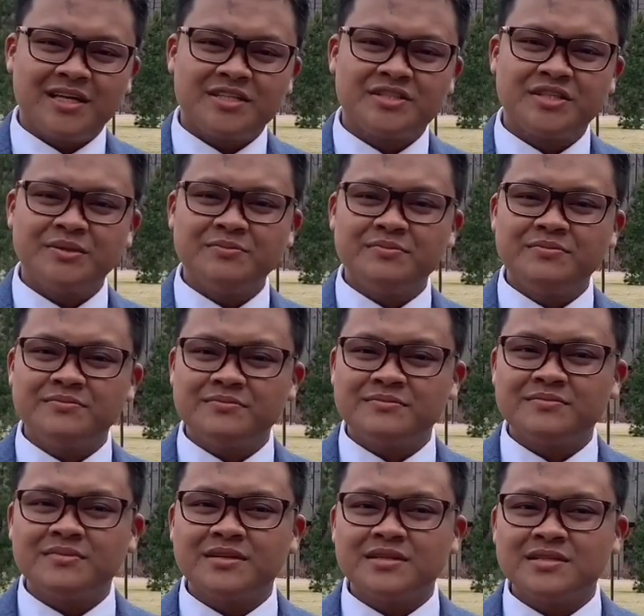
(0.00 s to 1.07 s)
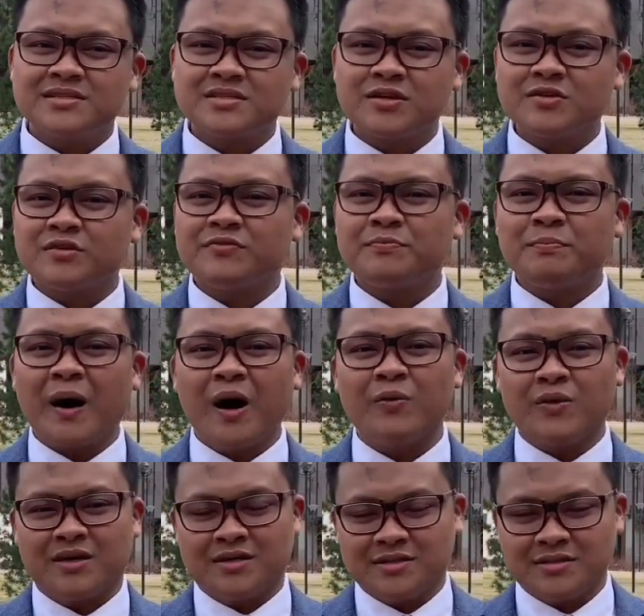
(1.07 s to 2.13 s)
dream is sort of
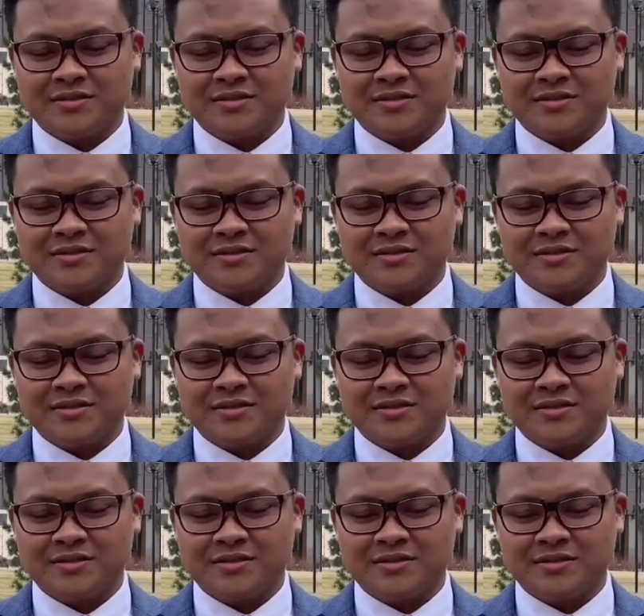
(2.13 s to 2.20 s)
power.